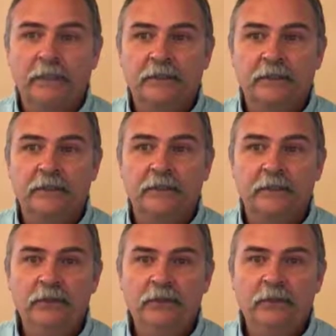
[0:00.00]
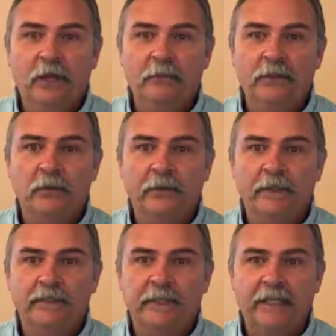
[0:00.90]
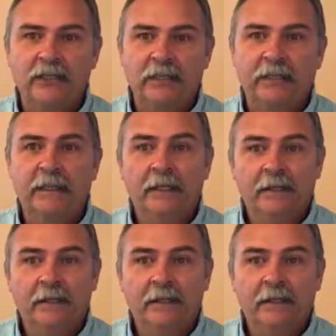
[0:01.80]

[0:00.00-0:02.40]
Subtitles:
is for students to come to the realization